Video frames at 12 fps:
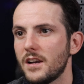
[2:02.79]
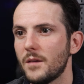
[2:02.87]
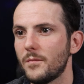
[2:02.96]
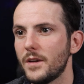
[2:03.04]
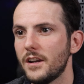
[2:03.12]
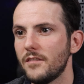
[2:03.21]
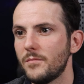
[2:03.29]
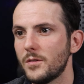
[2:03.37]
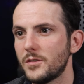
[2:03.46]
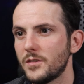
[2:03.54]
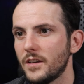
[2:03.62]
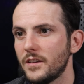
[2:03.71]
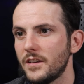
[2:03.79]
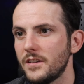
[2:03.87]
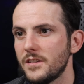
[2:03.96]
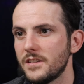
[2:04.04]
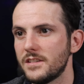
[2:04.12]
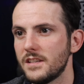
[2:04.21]
come right off Bow Trail here.
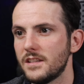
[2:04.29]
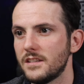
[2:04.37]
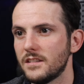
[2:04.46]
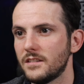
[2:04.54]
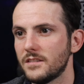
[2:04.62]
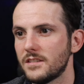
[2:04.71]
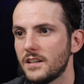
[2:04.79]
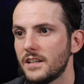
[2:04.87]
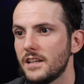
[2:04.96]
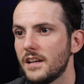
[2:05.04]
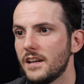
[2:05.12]
You can see this little sign.